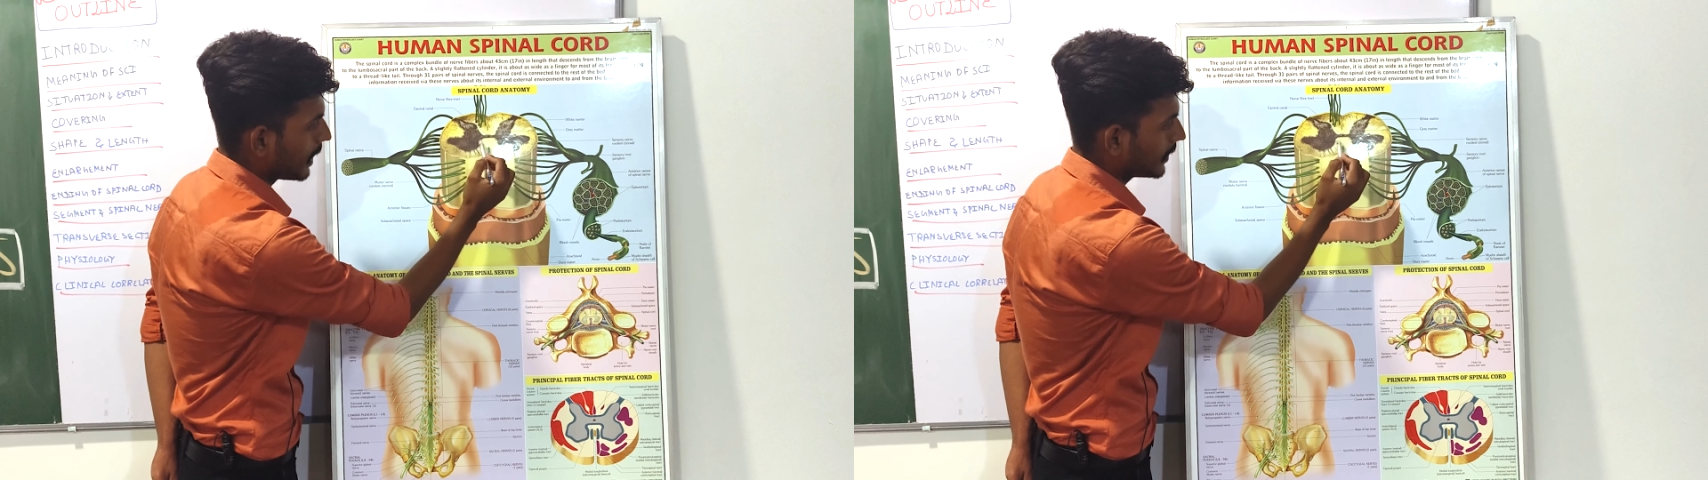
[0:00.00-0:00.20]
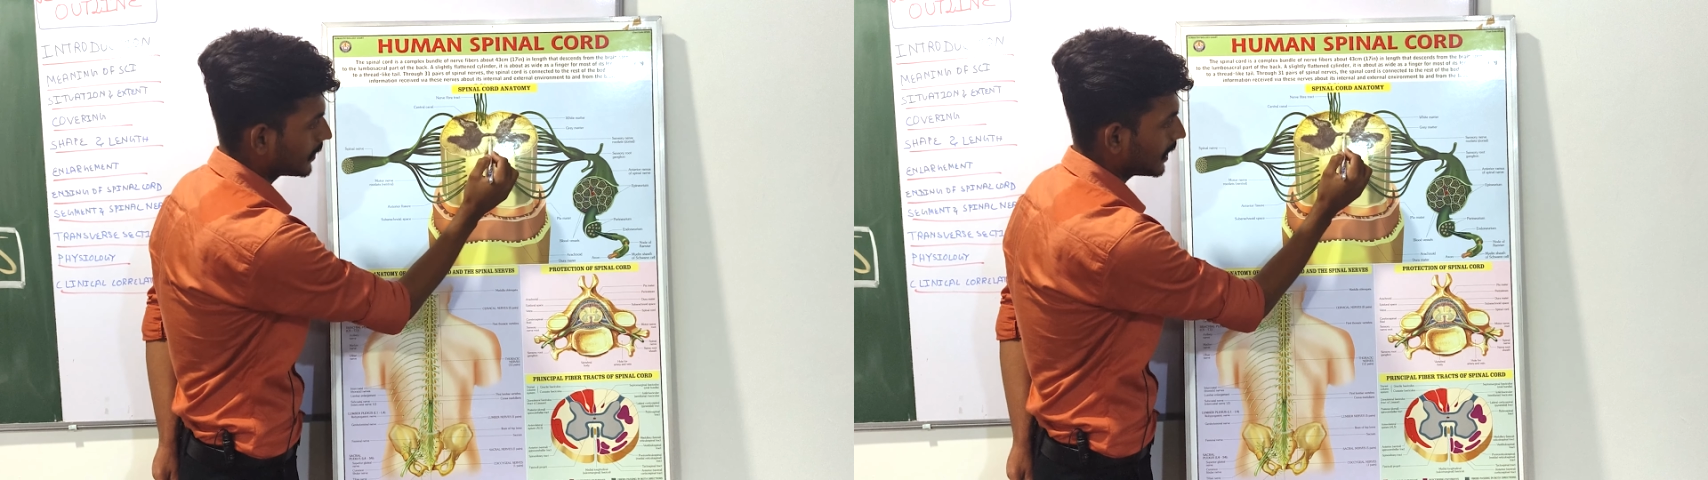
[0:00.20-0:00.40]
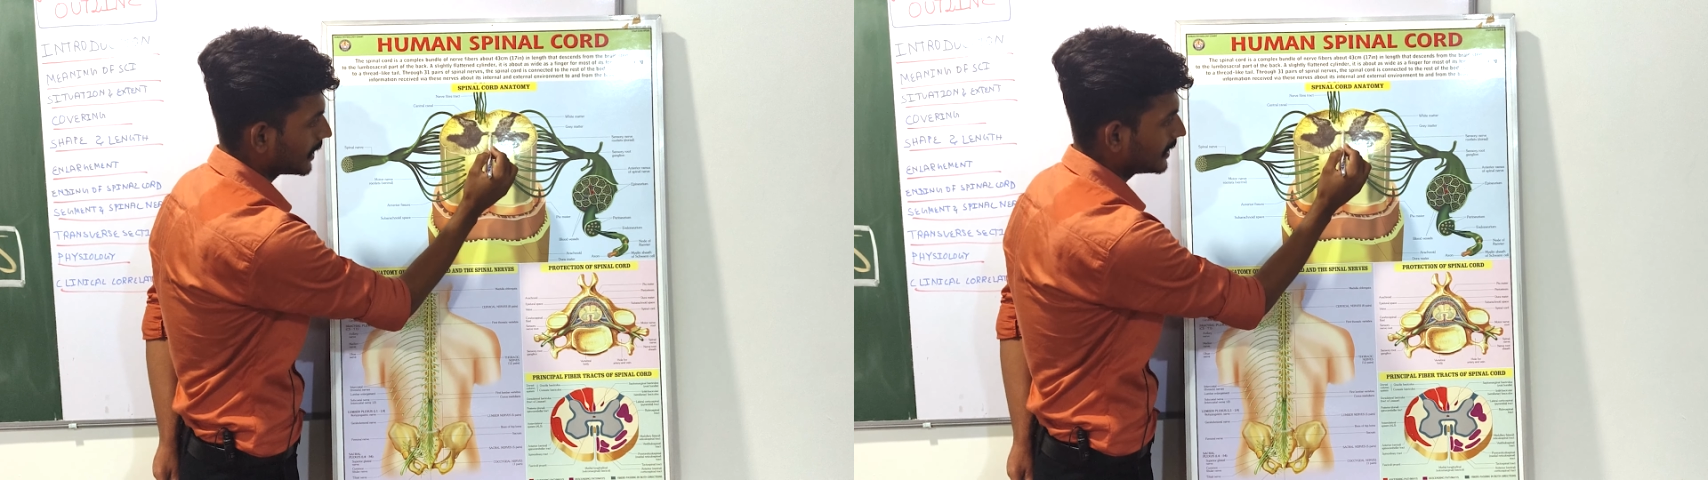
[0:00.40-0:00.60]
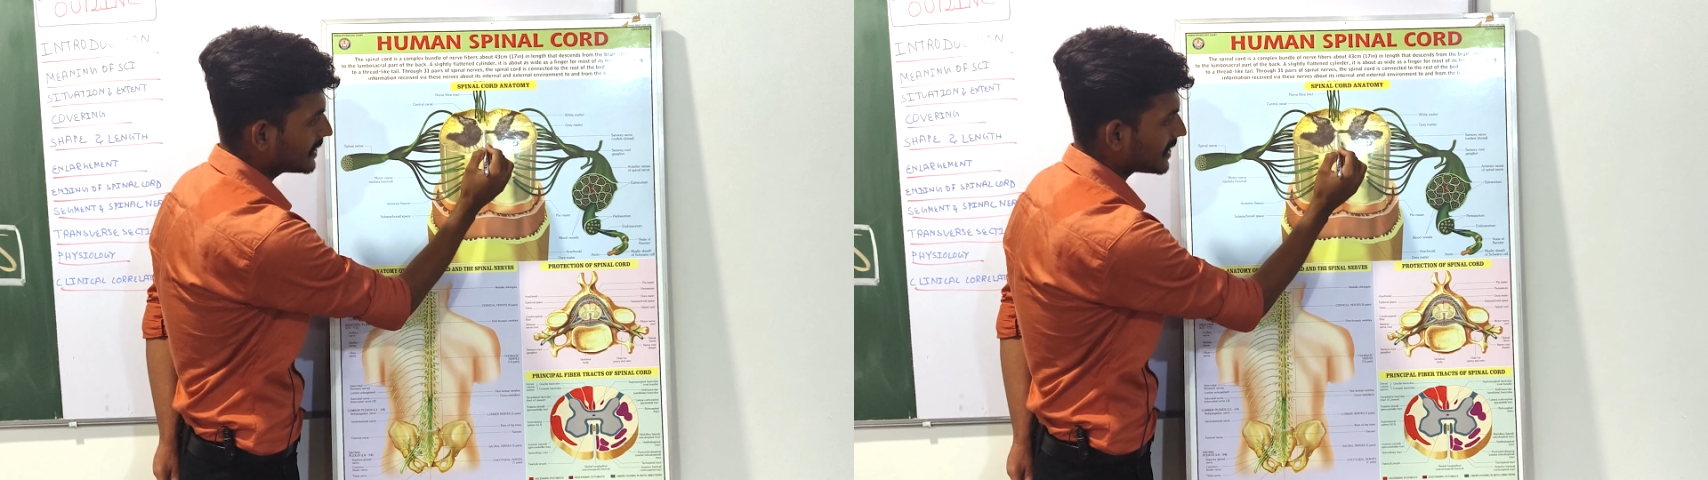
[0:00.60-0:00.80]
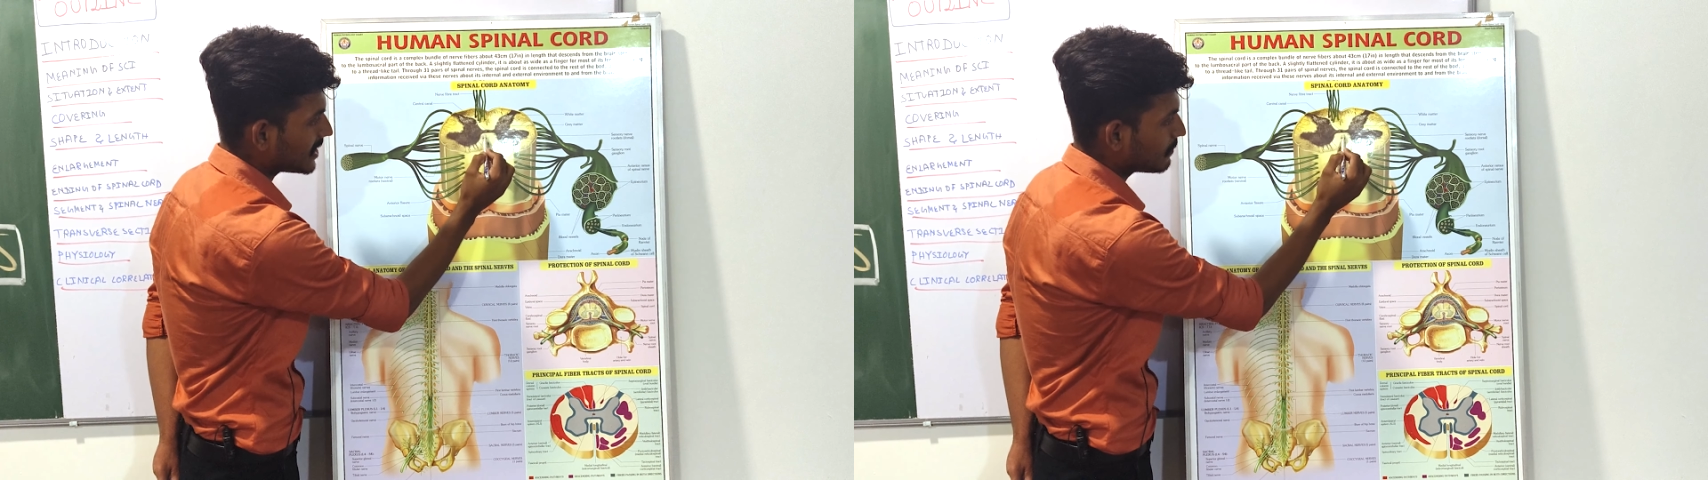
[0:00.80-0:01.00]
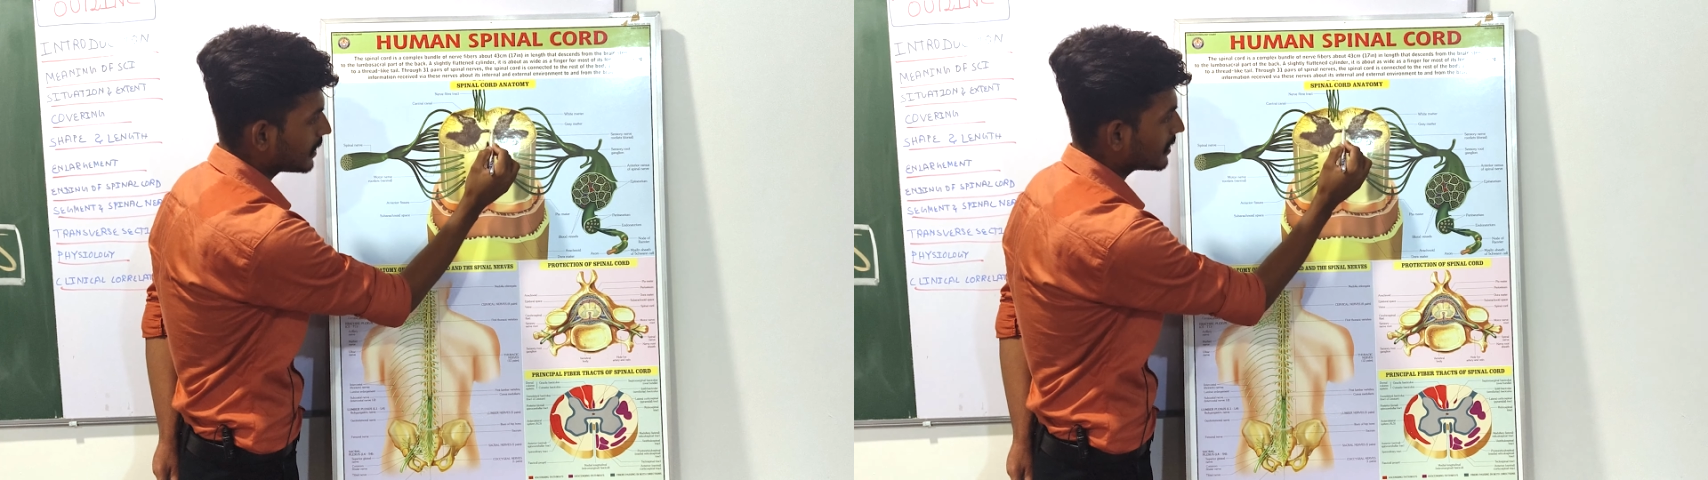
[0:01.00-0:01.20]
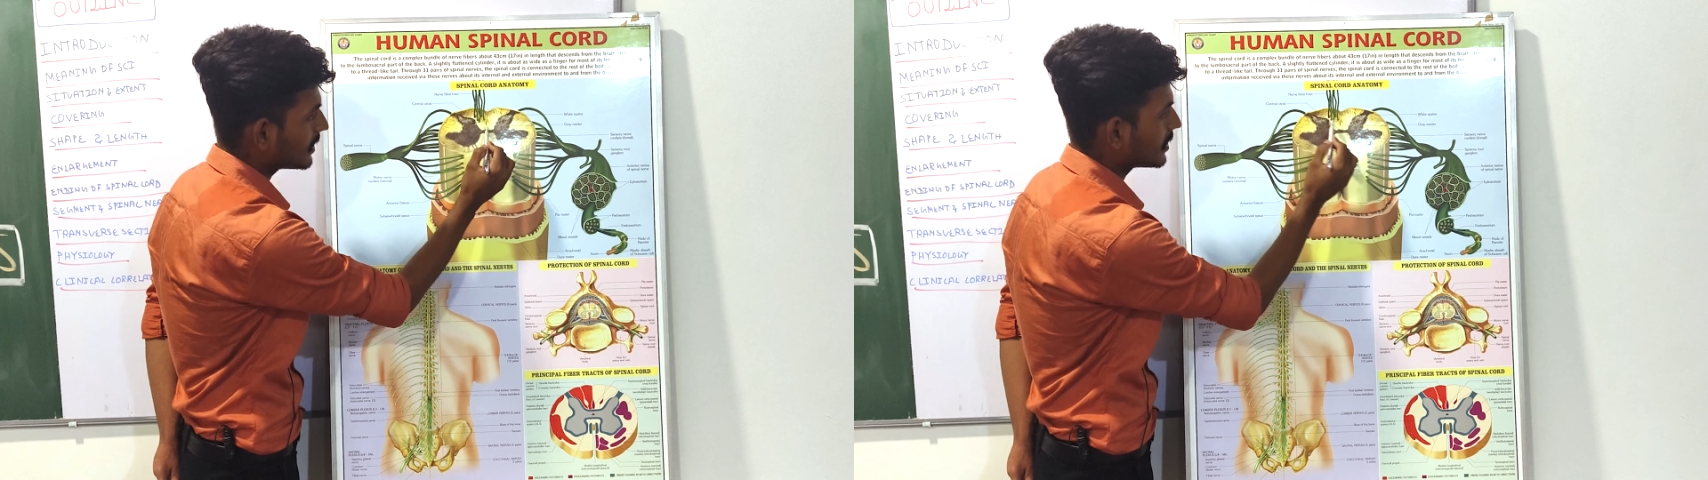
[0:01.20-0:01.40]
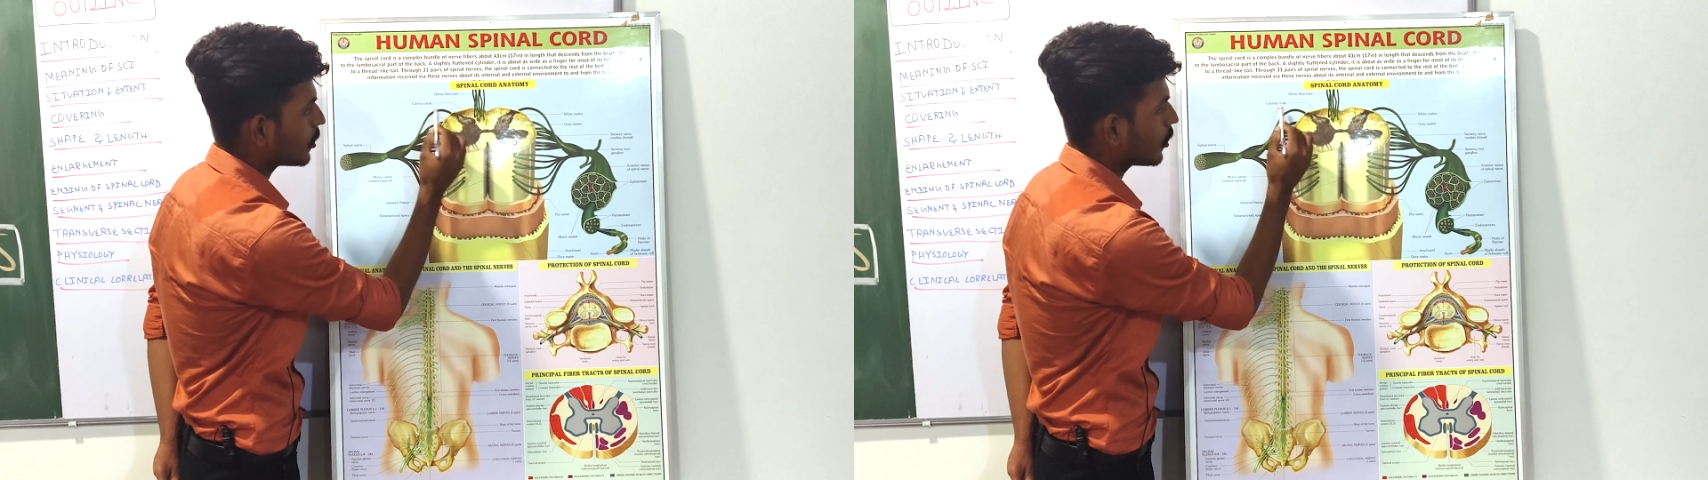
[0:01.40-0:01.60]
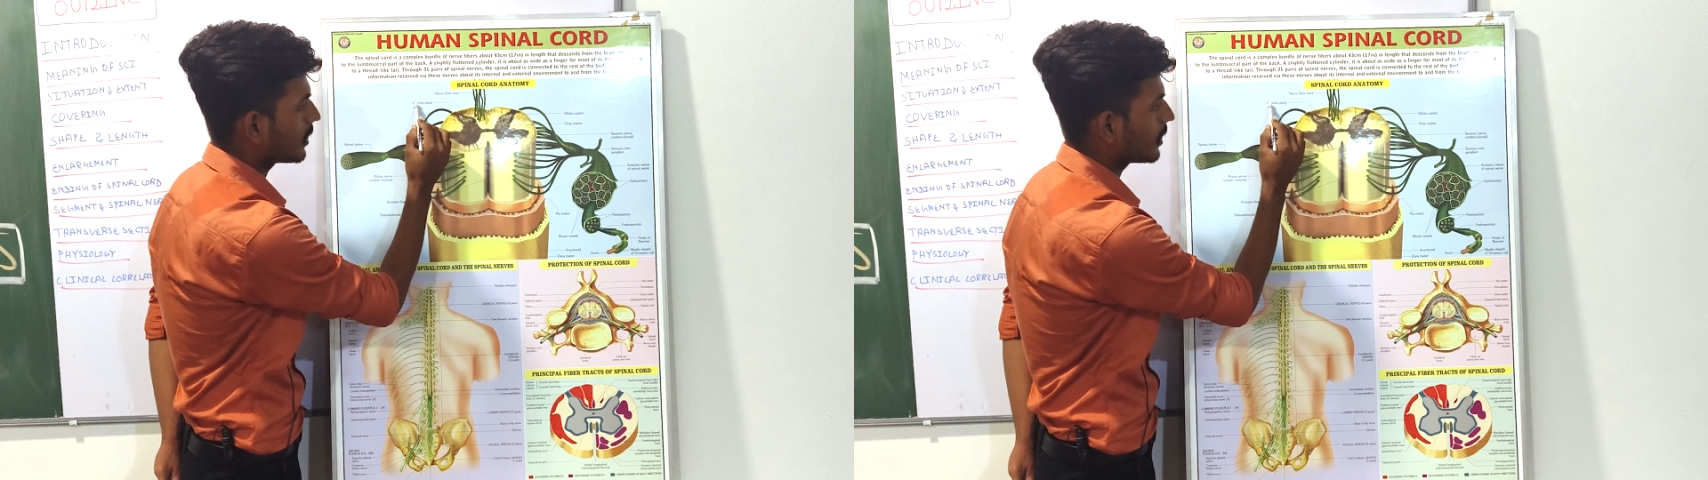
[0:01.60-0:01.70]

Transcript: and this space is called as the